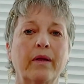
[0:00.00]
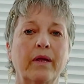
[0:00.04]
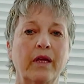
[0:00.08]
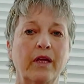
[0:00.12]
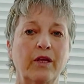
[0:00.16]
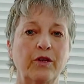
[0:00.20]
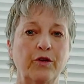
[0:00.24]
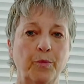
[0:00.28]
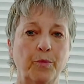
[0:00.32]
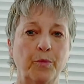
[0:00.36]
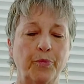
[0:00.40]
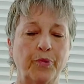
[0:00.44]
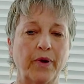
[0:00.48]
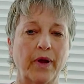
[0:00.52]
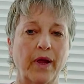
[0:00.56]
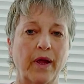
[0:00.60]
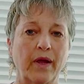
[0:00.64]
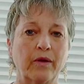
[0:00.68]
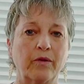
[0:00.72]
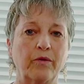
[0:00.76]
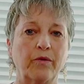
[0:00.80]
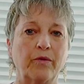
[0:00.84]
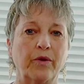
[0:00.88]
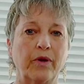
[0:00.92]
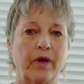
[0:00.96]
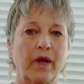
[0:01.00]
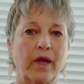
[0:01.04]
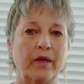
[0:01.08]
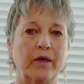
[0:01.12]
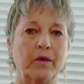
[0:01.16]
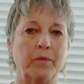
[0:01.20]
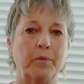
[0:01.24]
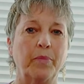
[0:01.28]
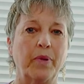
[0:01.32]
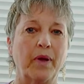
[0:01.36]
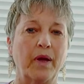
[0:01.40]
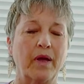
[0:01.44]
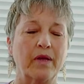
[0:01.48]
in your brain
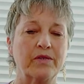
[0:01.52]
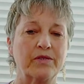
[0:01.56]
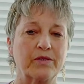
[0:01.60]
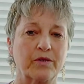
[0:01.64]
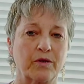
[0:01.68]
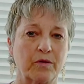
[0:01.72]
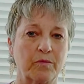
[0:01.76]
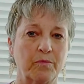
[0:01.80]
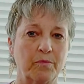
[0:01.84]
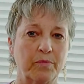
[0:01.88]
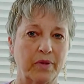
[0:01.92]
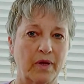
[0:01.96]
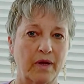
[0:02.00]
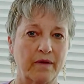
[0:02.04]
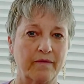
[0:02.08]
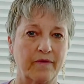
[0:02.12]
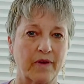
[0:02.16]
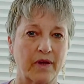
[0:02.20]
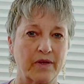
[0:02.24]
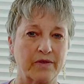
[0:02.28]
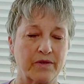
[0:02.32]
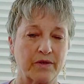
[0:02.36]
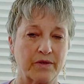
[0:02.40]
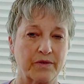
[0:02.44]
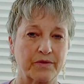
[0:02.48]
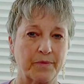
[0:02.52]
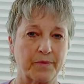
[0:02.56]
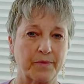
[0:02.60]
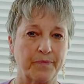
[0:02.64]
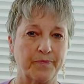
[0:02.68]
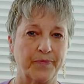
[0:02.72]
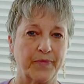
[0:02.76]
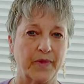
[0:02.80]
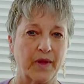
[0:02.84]
created by certain blood vessels.